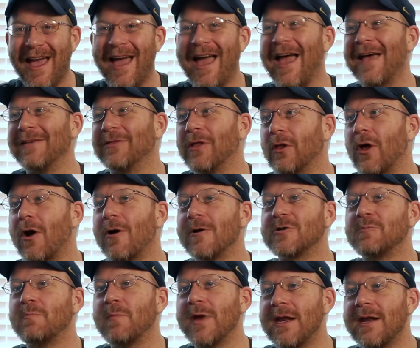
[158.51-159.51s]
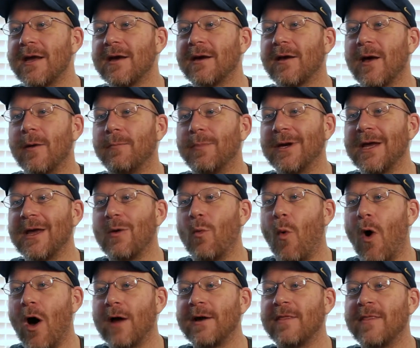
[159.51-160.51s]
and the large media company
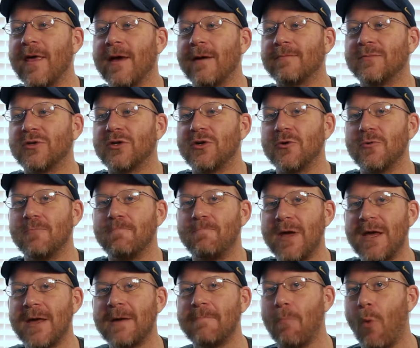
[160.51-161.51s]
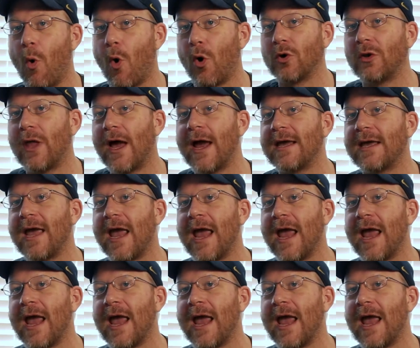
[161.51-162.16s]
wanted them to be more like